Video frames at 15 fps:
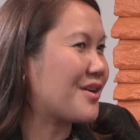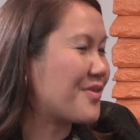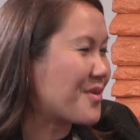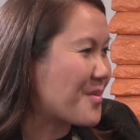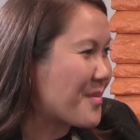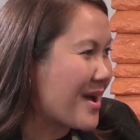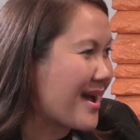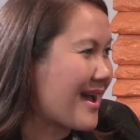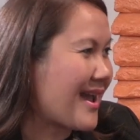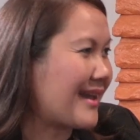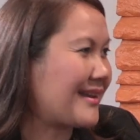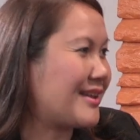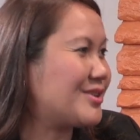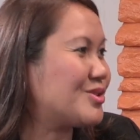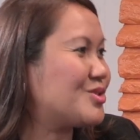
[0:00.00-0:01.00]
on their
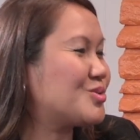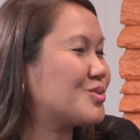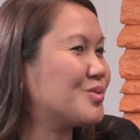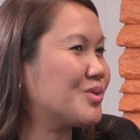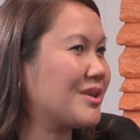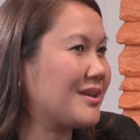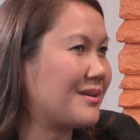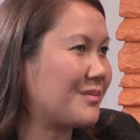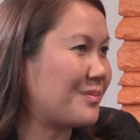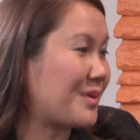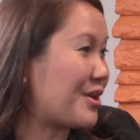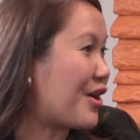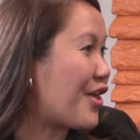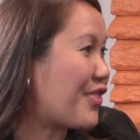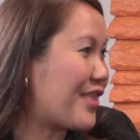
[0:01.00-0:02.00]
mind and to truly
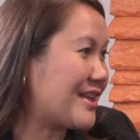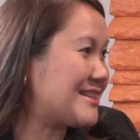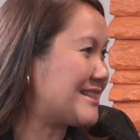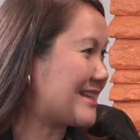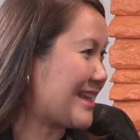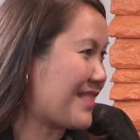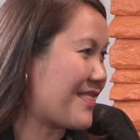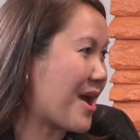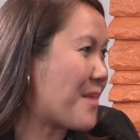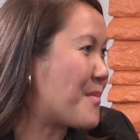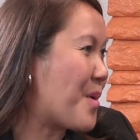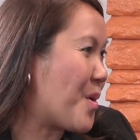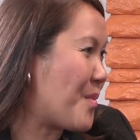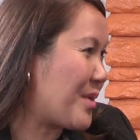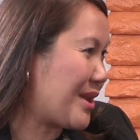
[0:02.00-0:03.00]
be authentic in that
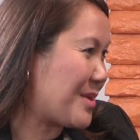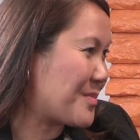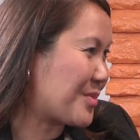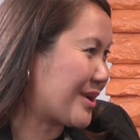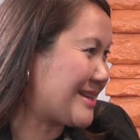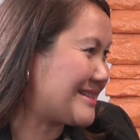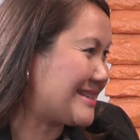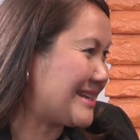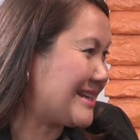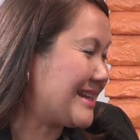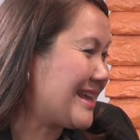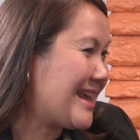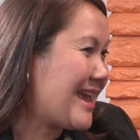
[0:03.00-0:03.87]
moment and present.